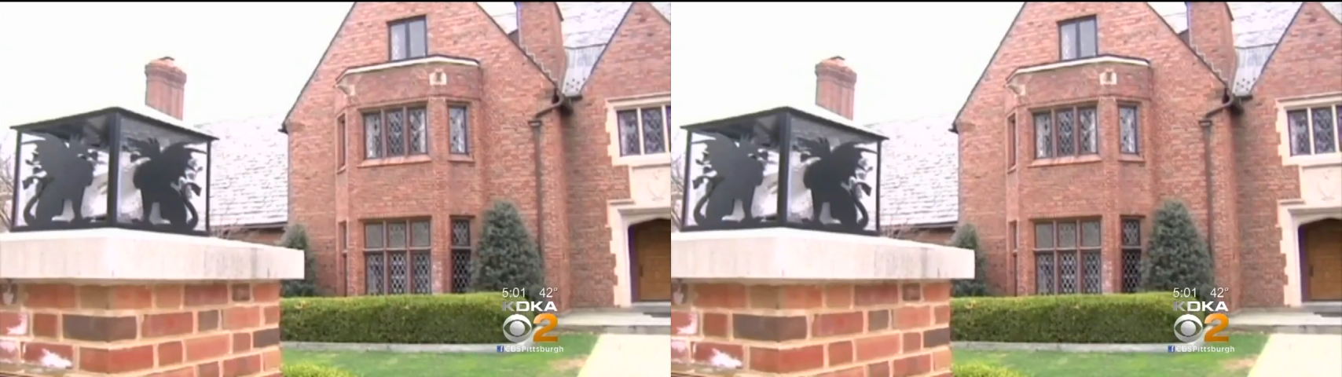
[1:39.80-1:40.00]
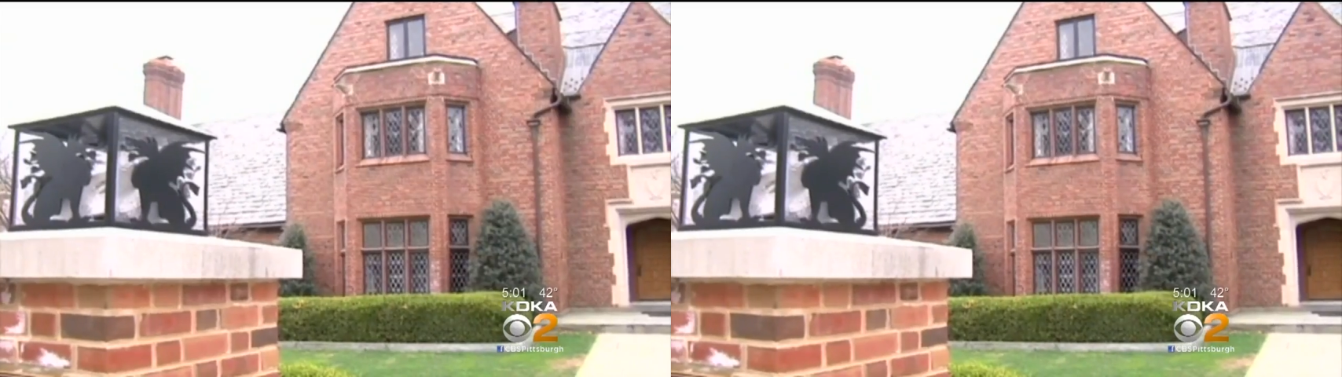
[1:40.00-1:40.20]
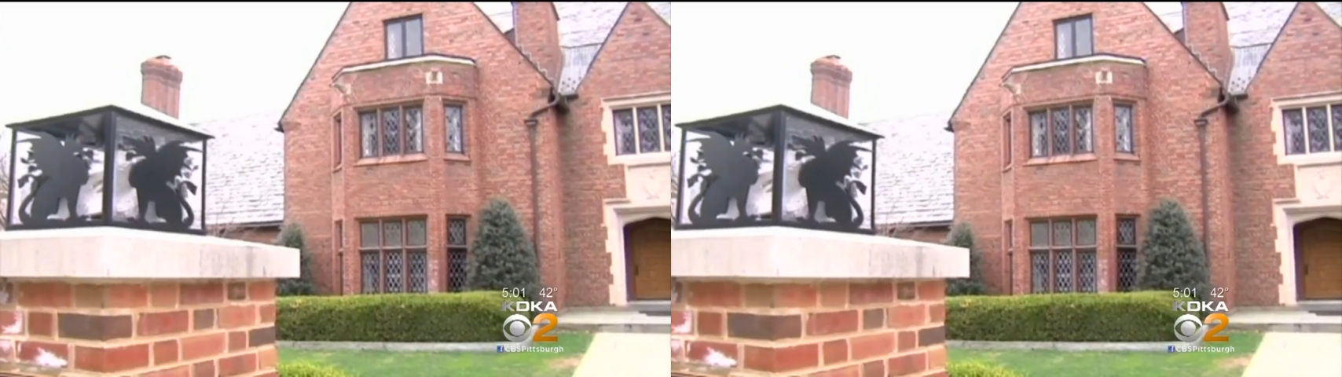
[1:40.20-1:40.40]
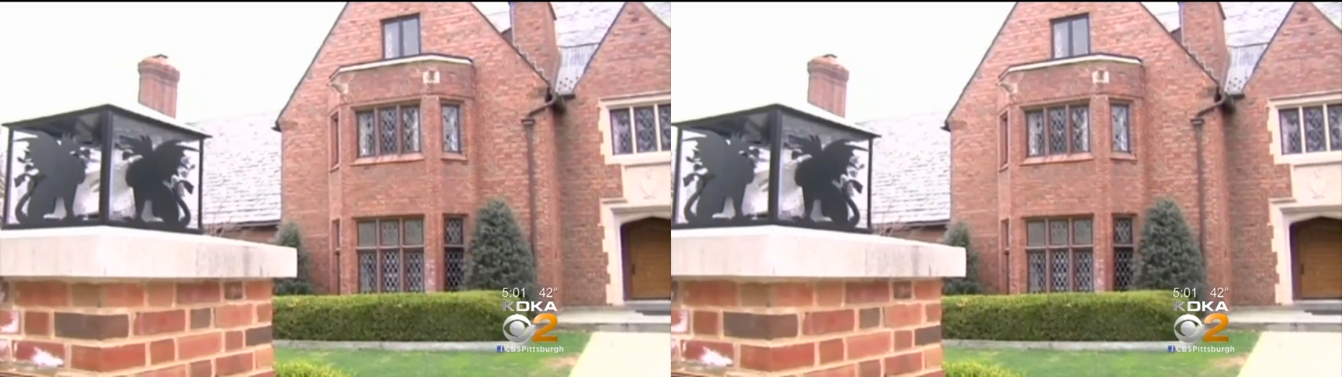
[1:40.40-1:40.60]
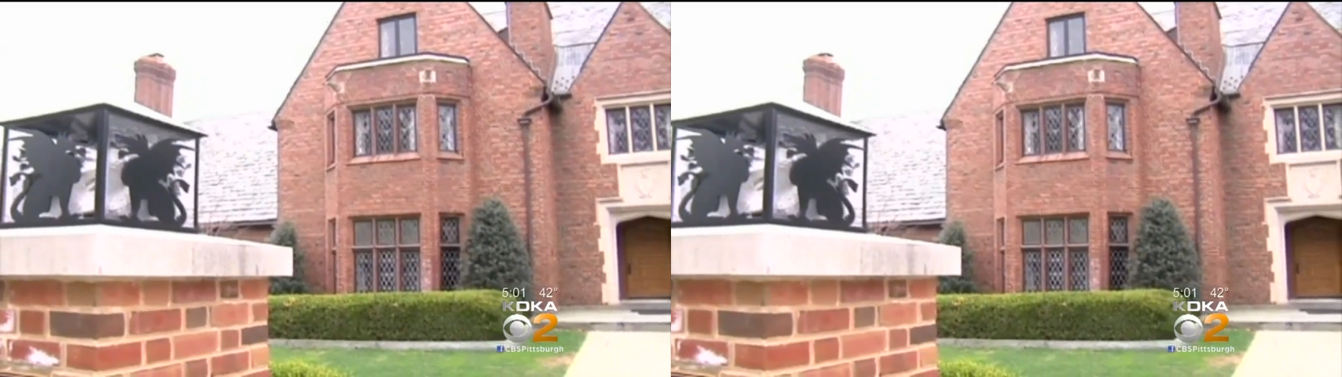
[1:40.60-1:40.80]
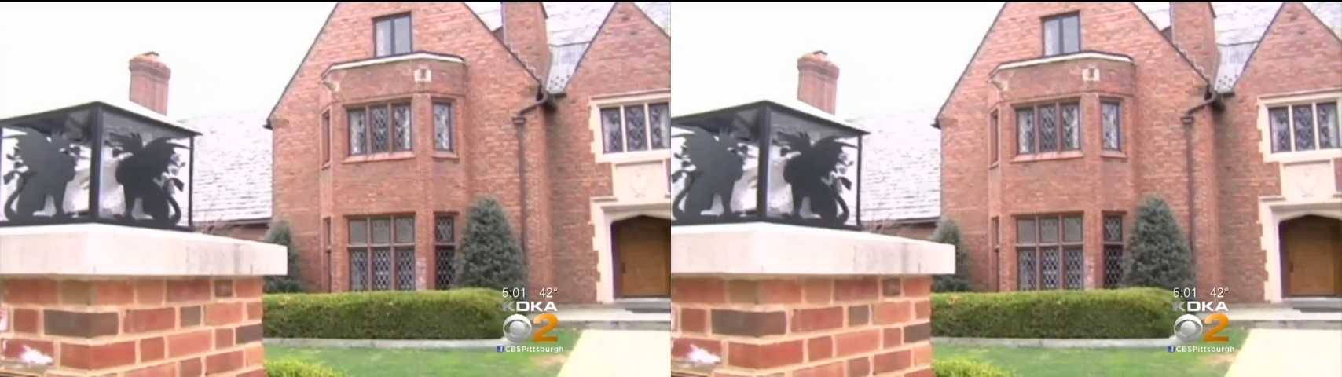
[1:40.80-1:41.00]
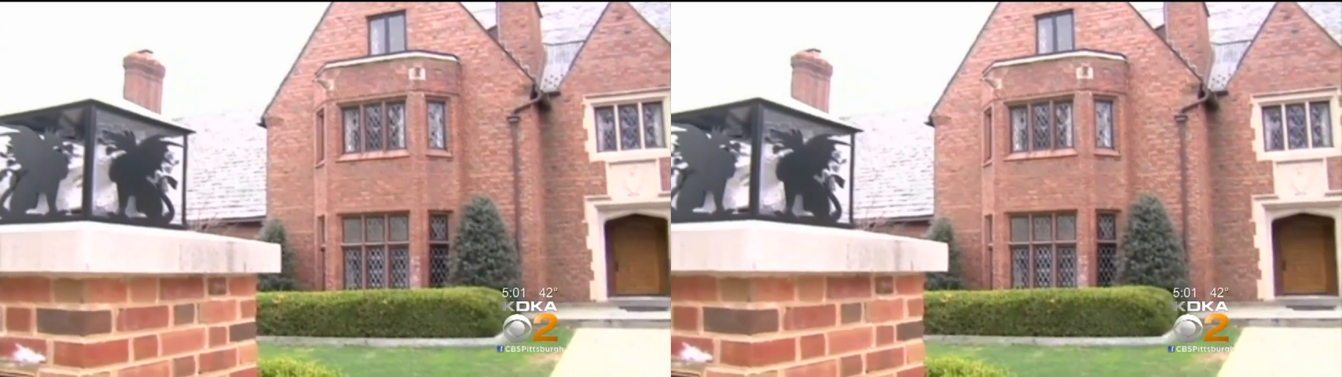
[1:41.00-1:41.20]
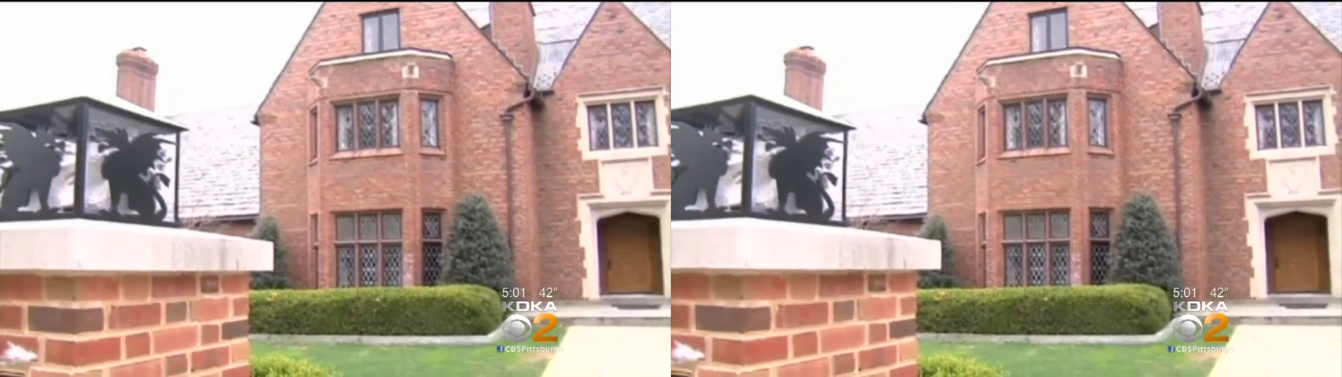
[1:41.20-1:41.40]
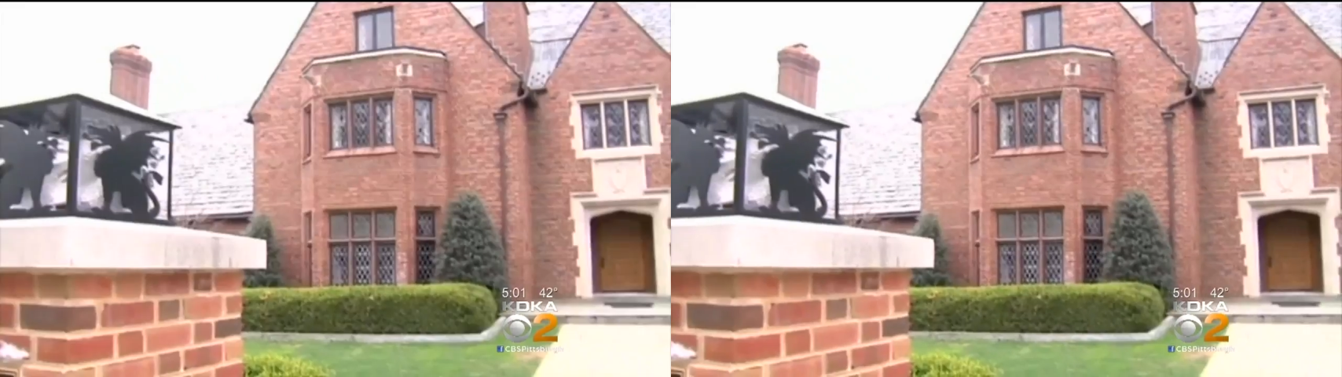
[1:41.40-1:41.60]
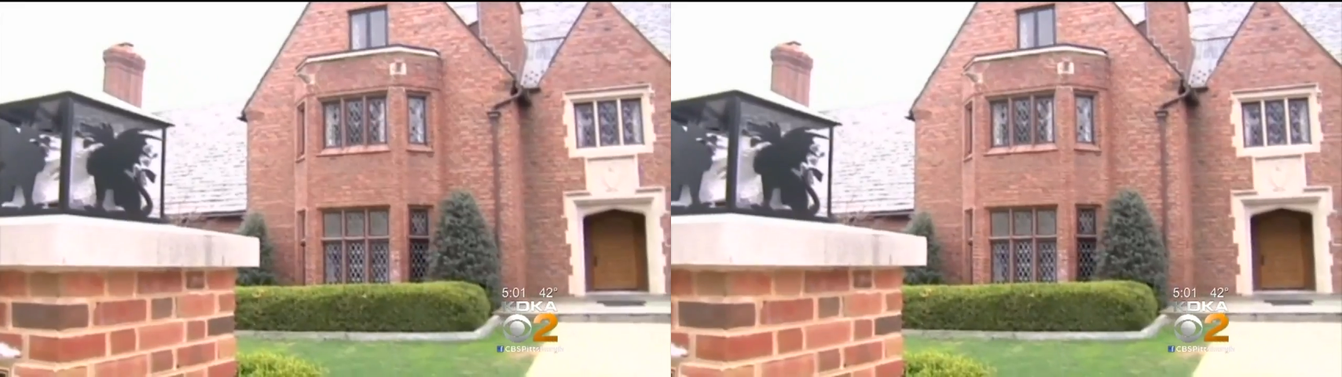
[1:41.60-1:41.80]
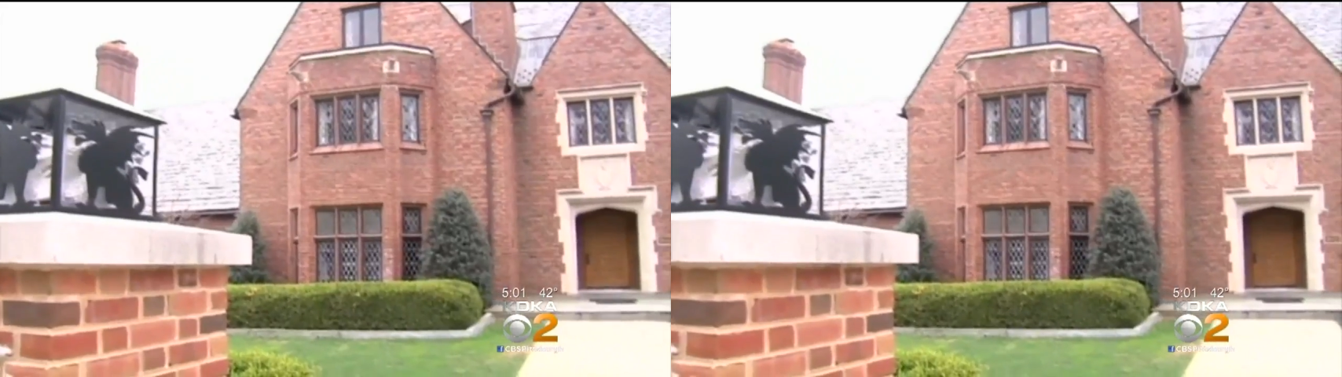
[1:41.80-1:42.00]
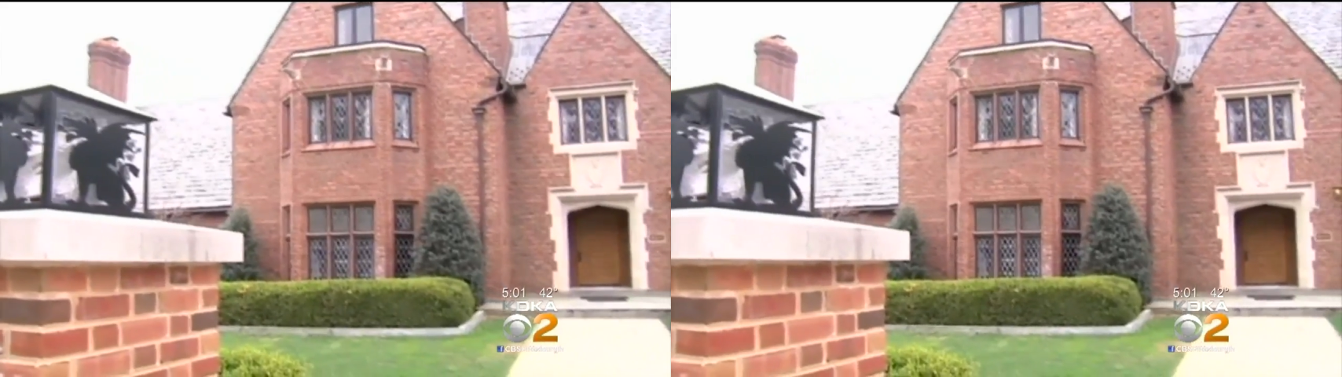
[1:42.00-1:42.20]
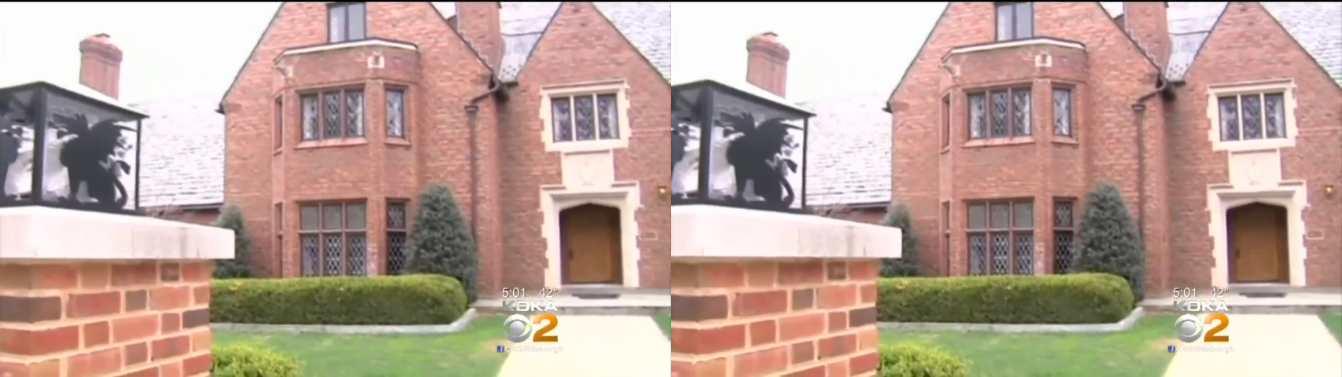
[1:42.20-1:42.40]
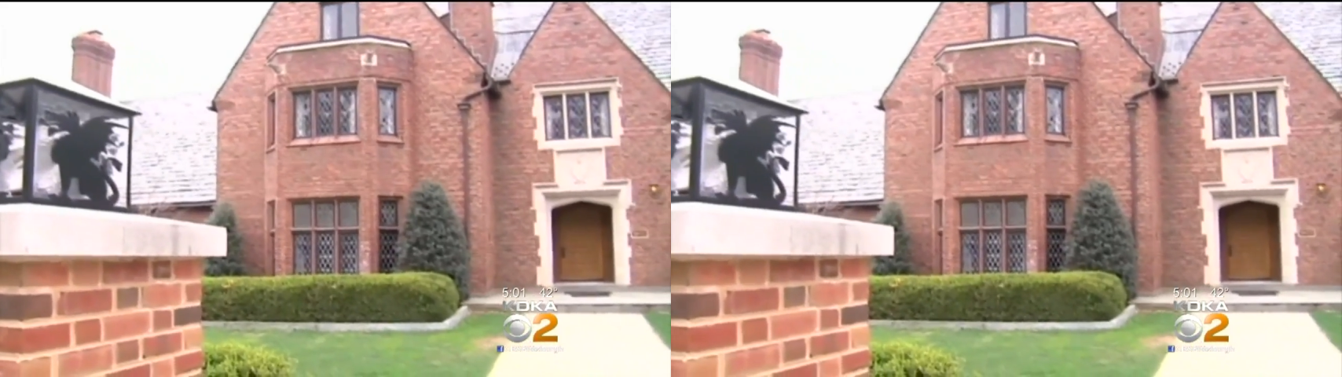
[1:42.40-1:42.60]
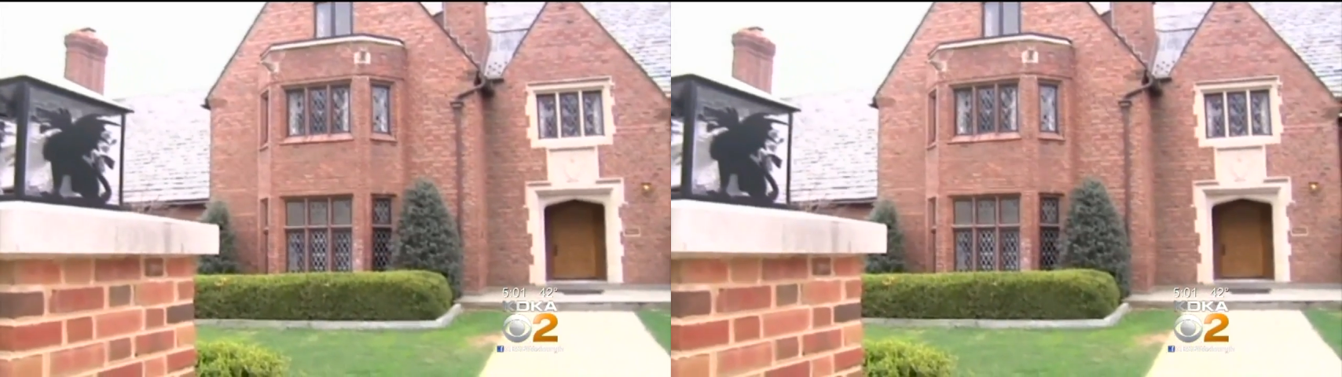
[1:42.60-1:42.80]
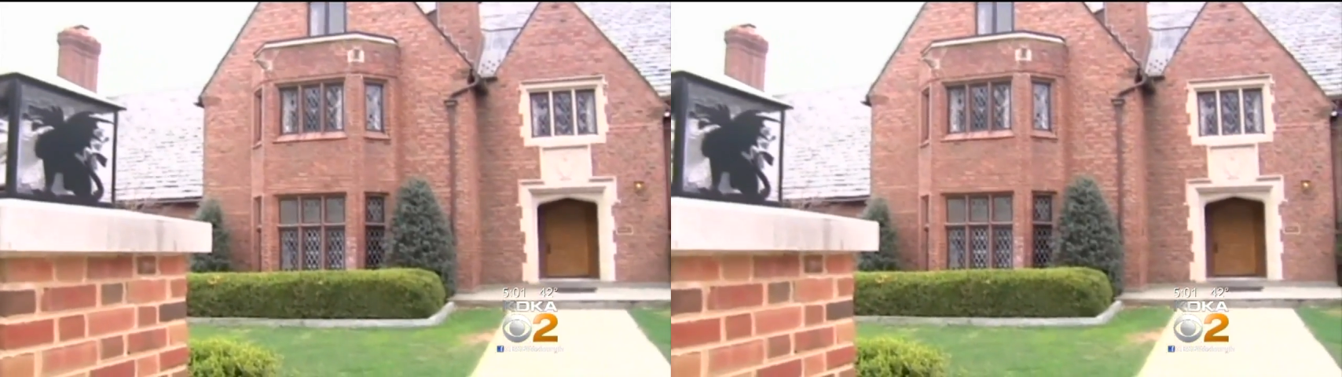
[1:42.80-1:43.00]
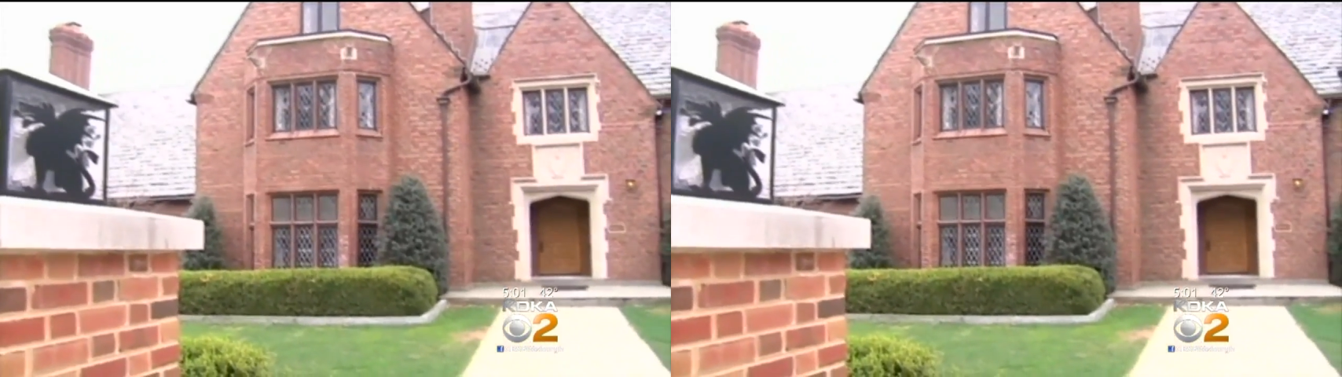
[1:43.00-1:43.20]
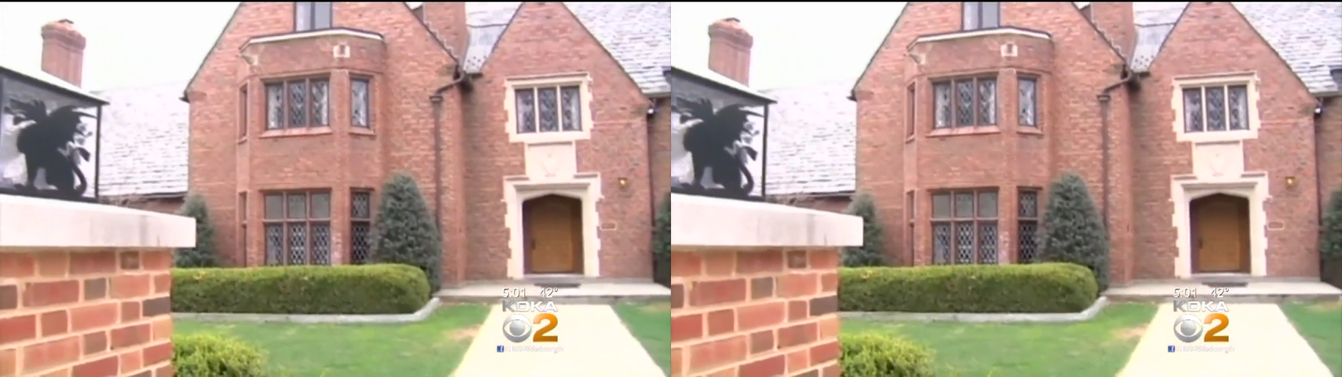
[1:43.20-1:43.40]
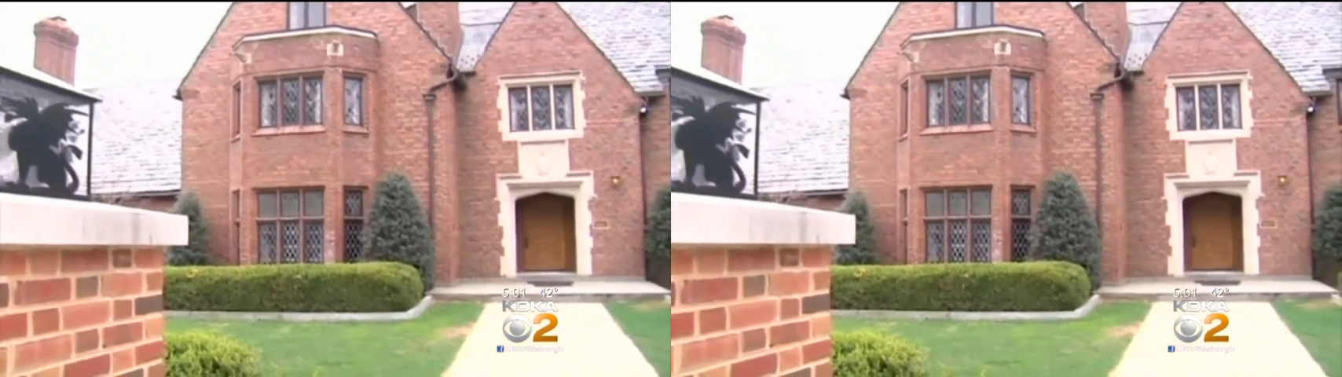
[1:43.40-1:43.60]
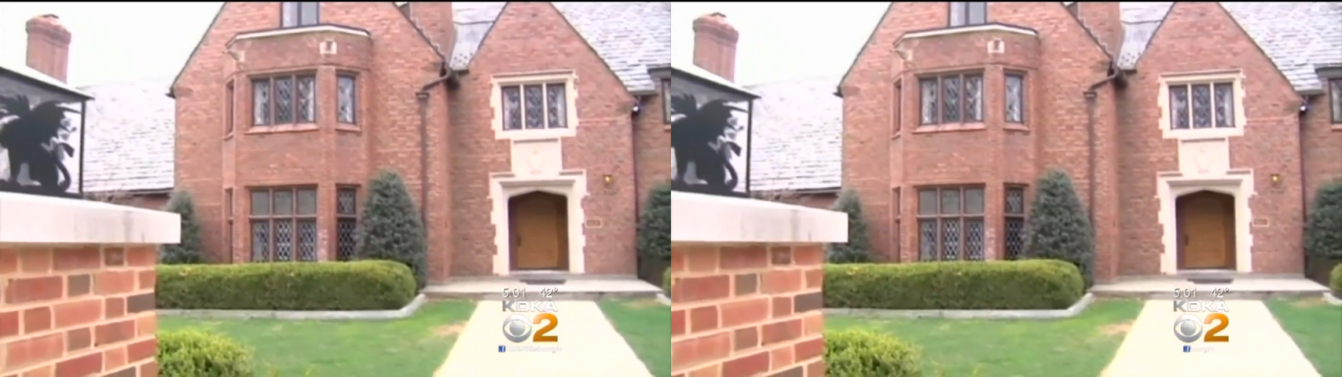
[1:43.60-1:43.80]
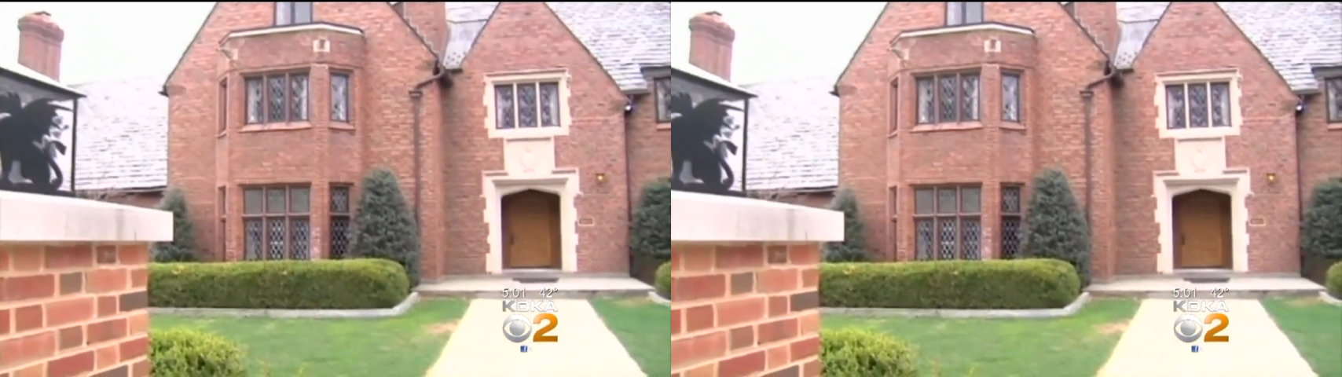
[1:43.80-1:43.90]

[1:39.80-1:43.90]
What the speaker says: Nobody's mouth can be seen.